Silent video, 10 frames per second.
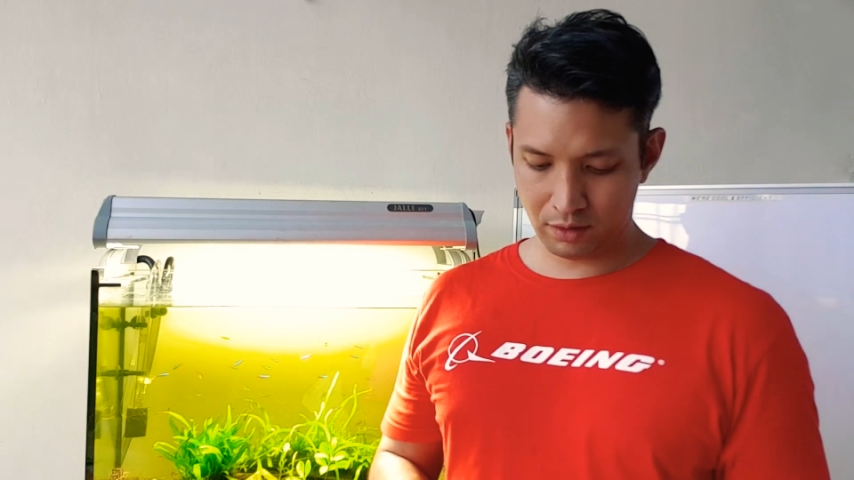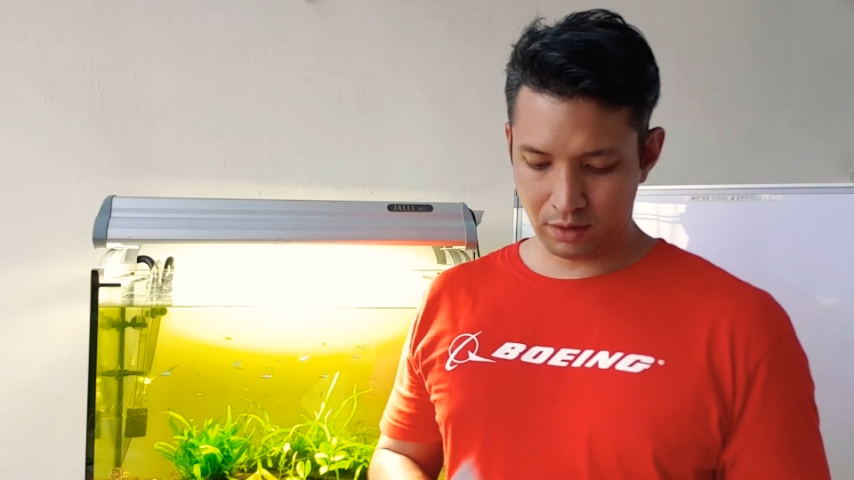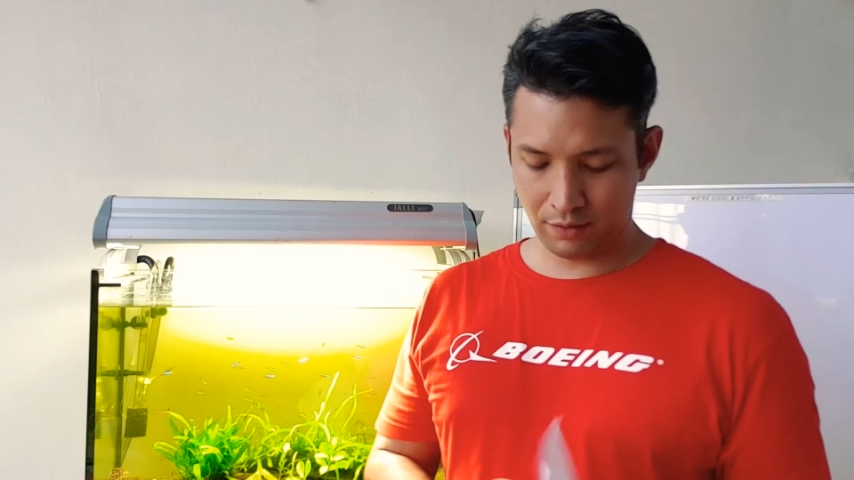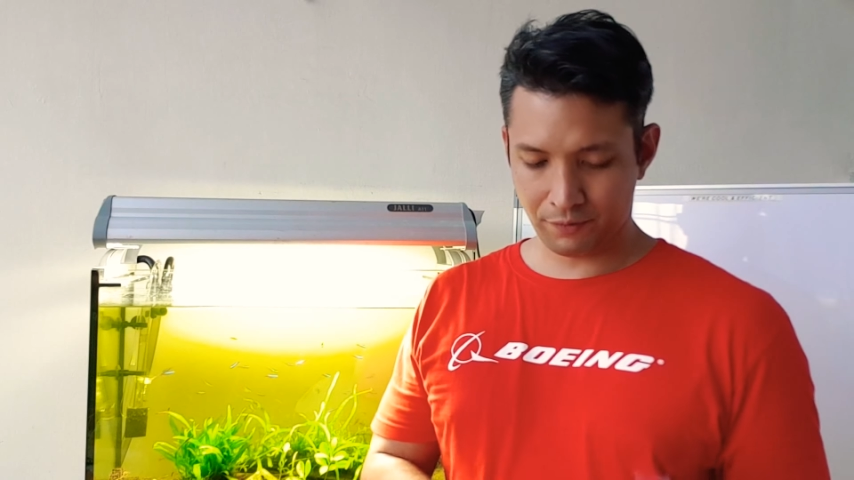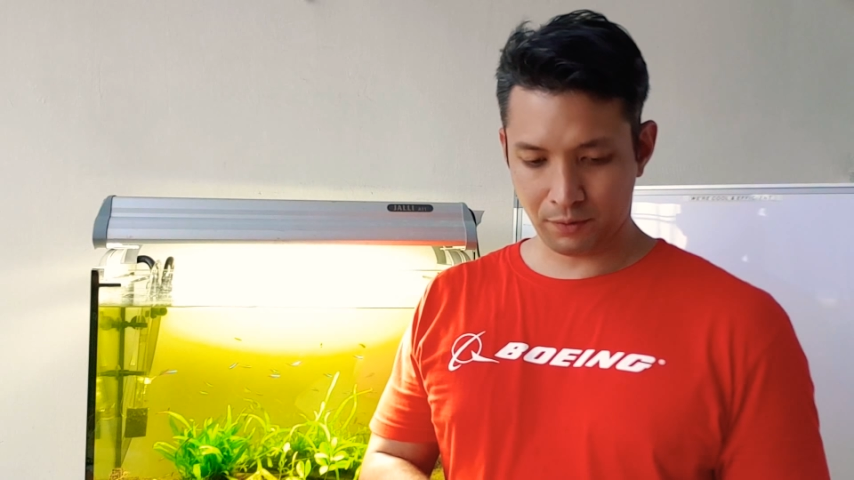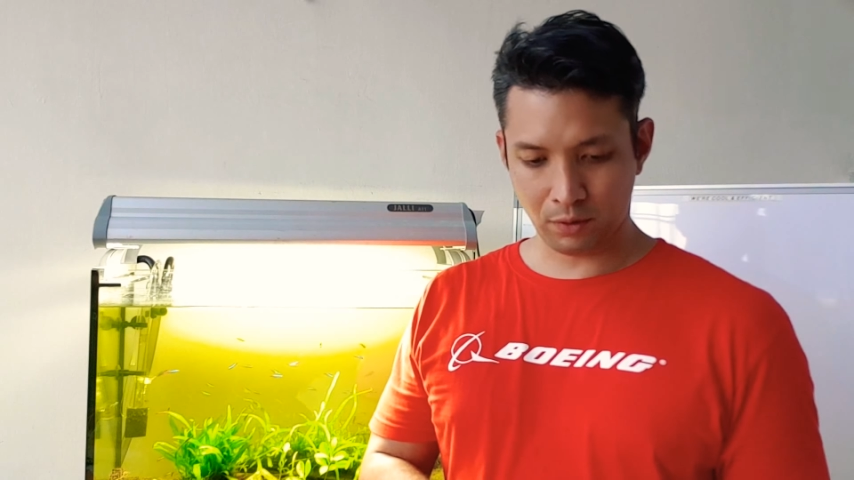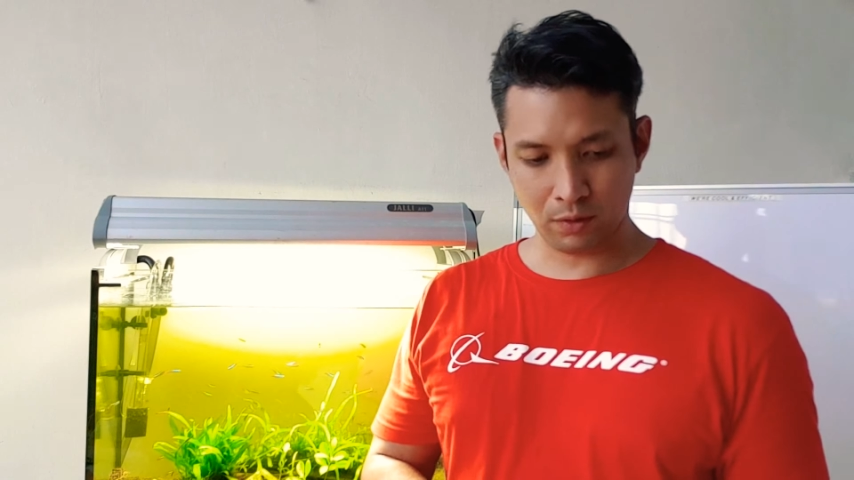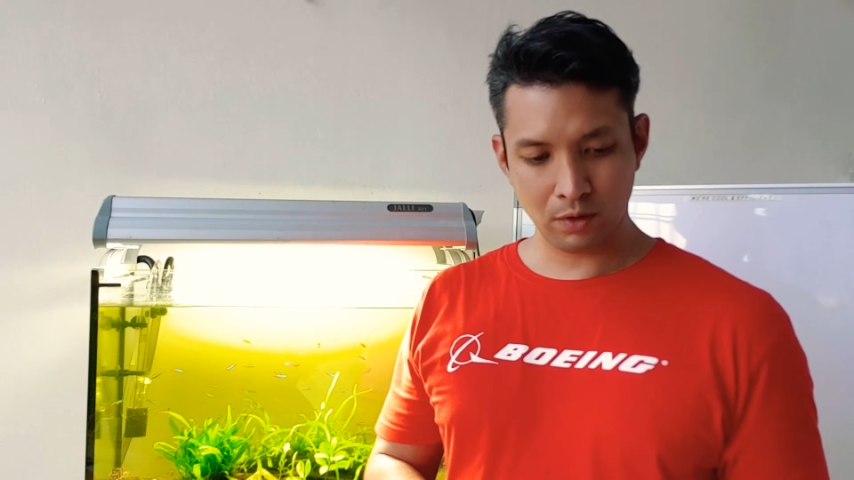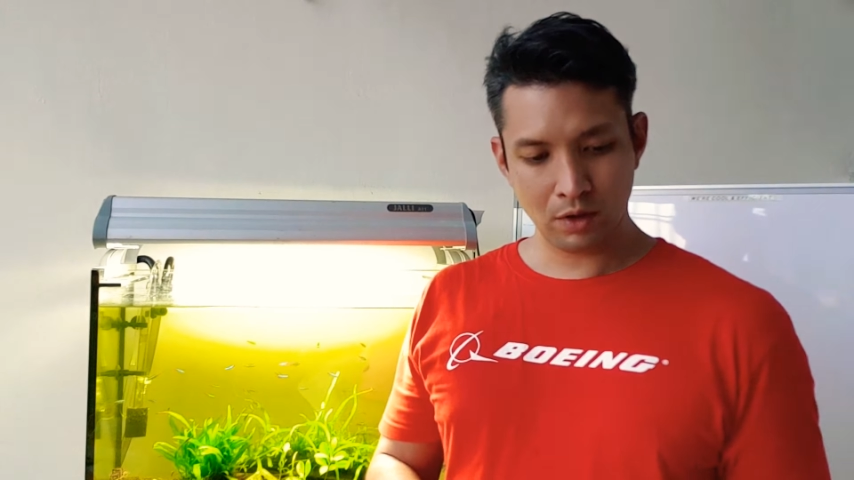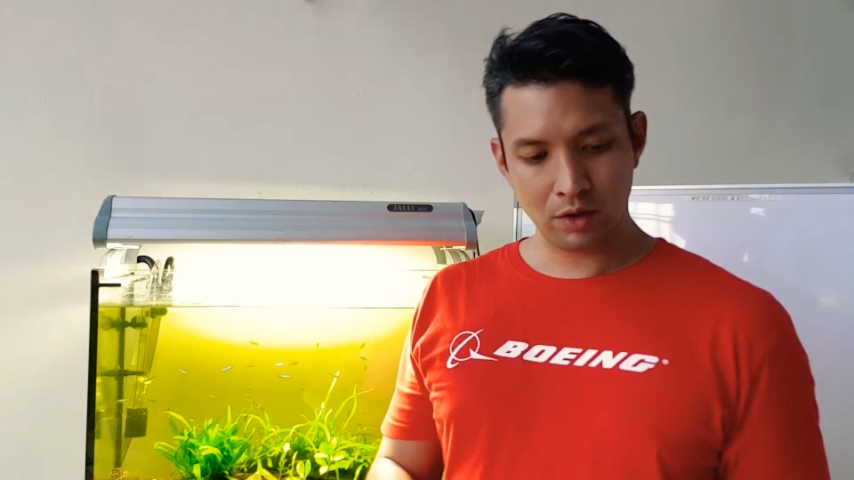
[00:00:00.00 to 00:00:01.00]
therefore
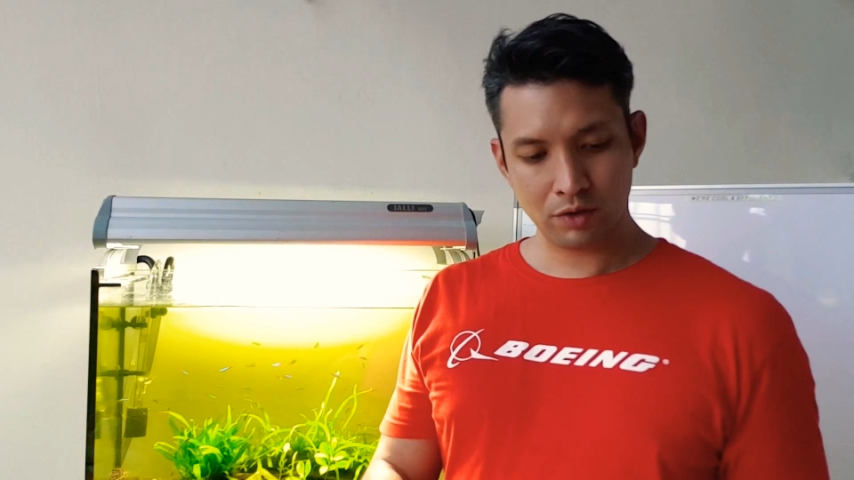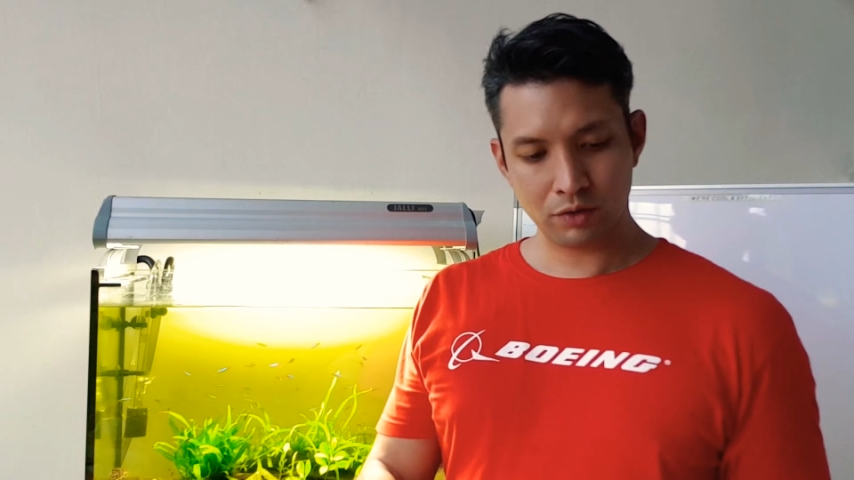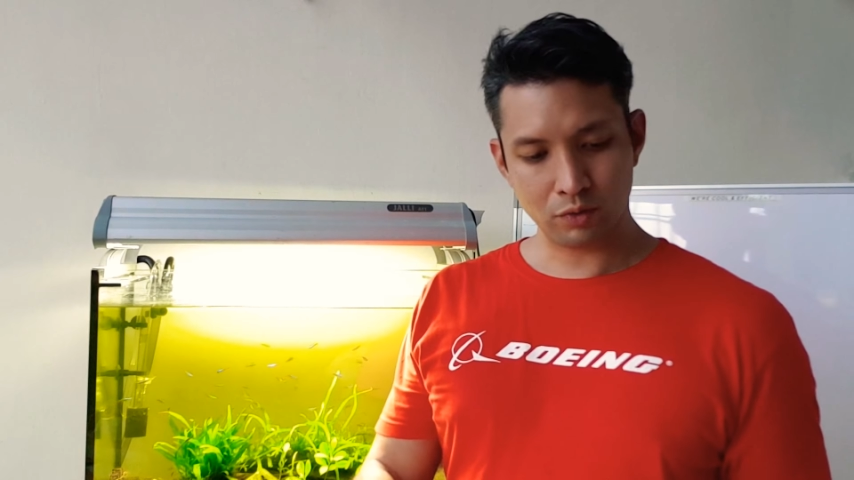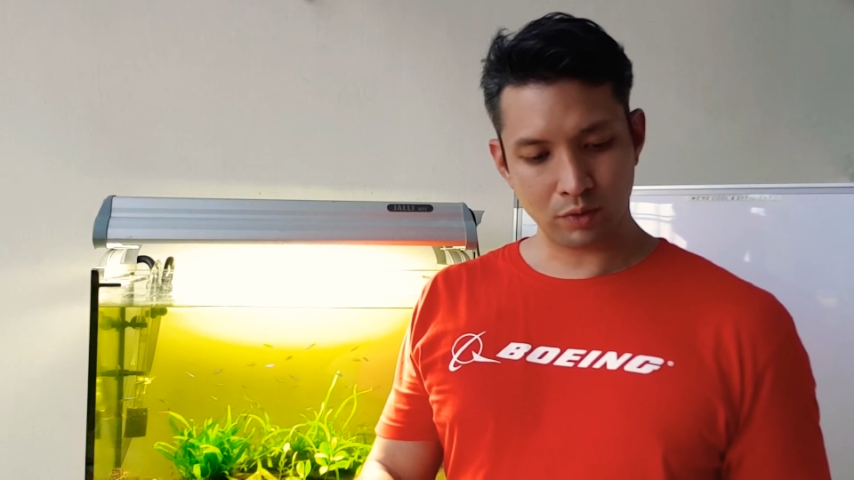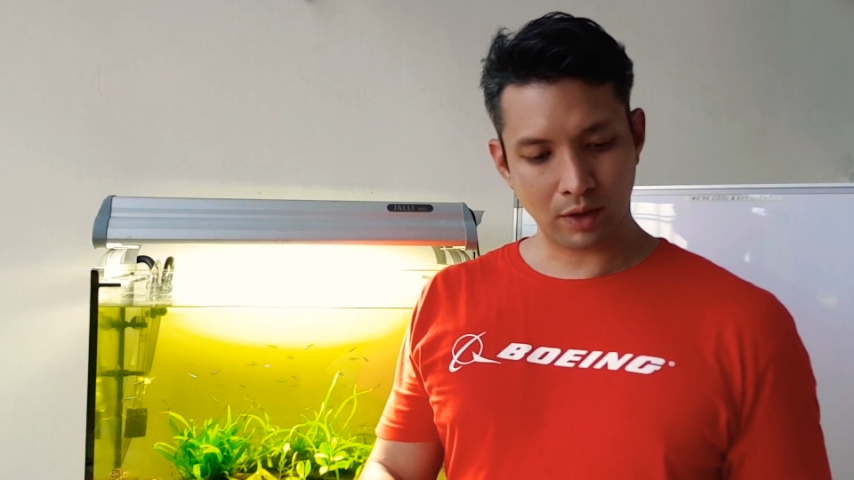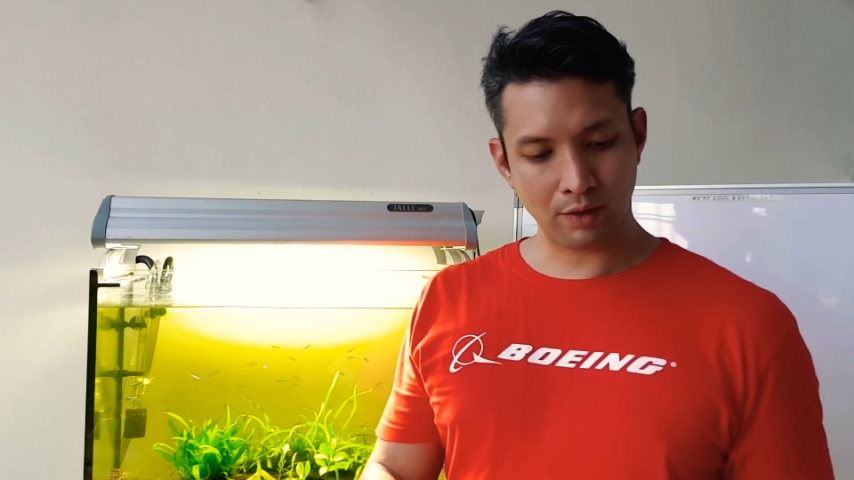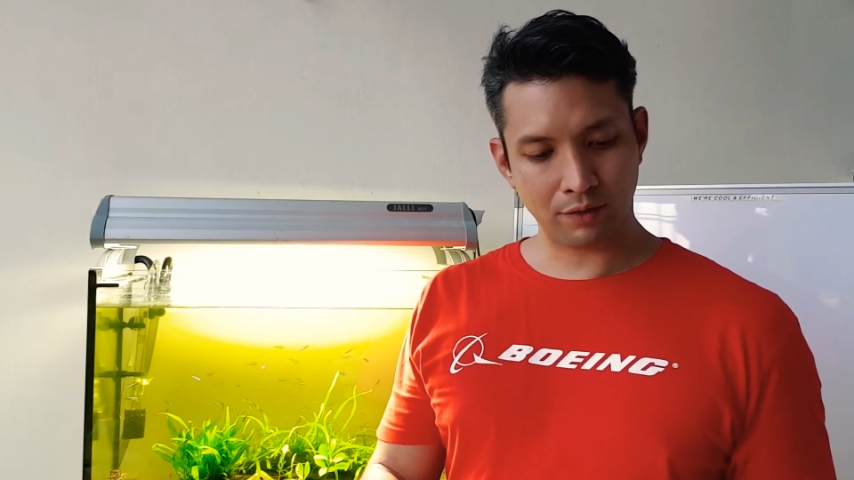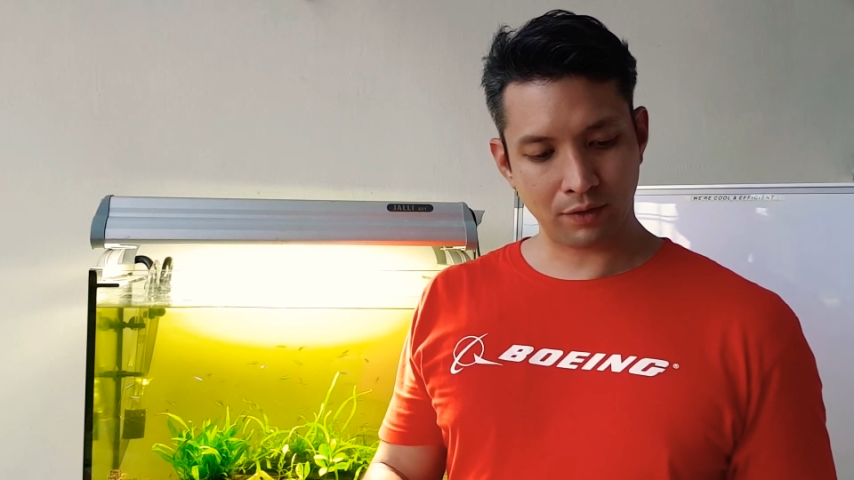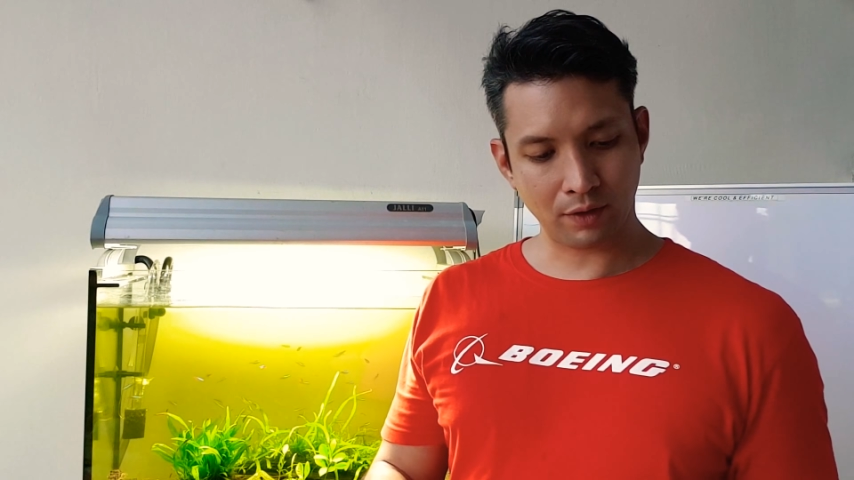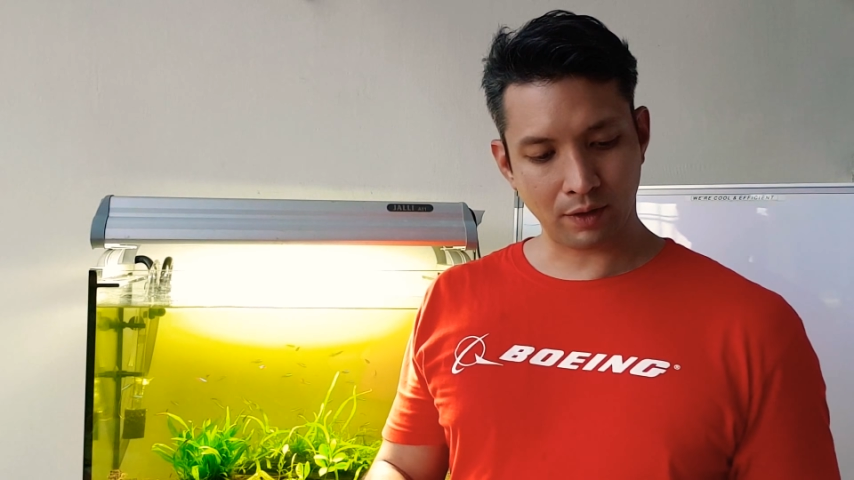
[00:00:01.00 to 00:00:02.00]
you get